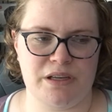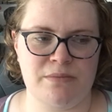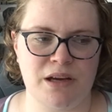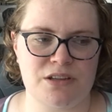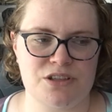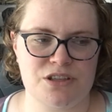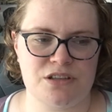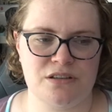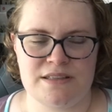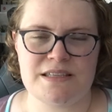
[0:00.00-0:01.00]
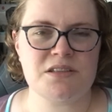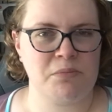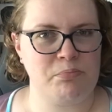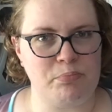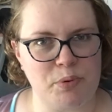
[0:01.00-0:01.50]
much since I
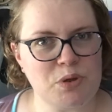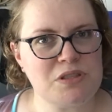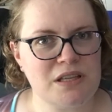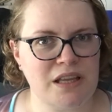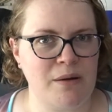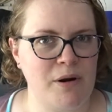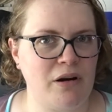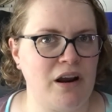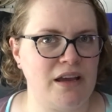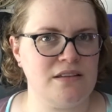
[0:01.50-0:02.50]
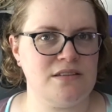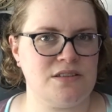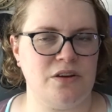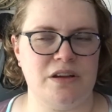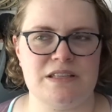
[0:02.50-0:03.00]
booked the MRI,
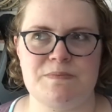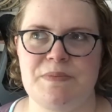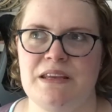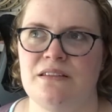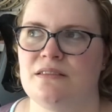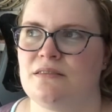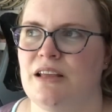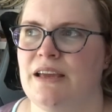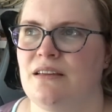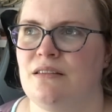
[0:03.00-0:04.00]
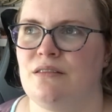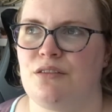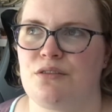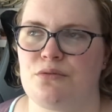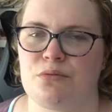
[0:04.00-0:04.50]
so it's been like
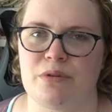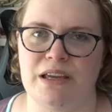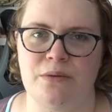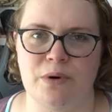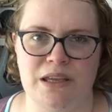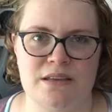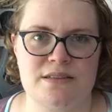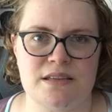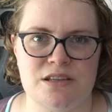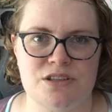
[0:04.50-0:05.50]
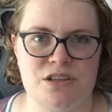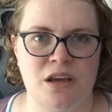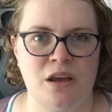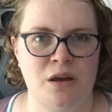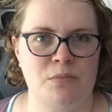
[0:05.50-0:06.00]
3 weeks-ish,
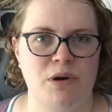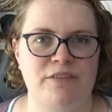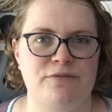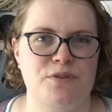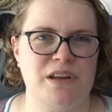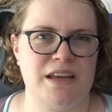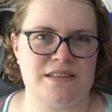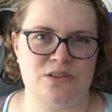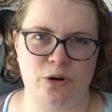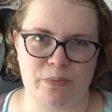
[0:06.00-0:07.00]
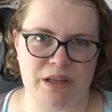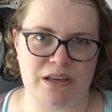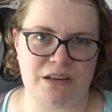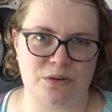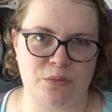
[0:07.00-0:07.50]
my foot has not been
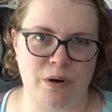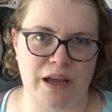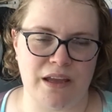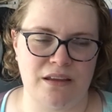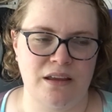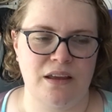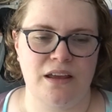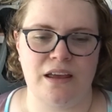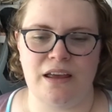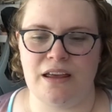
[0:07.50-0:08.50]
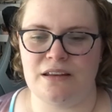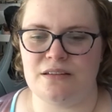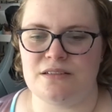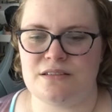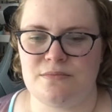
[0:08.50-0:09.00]
in a good way,
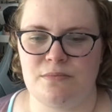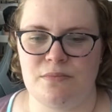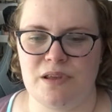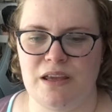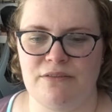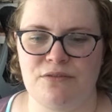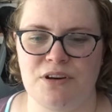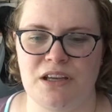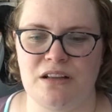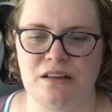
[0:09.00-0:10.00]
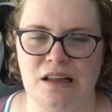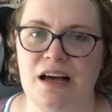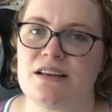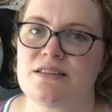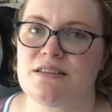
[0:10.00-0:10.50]
and every
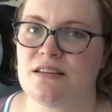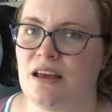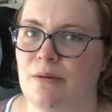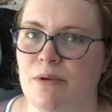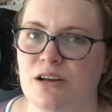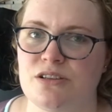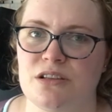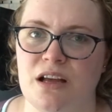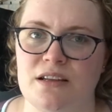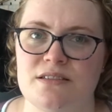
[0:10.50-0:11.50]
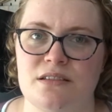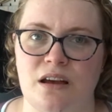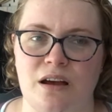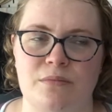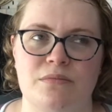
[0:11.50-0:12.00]
class at martial arts,
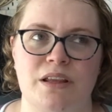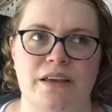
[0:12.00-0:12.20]
I'm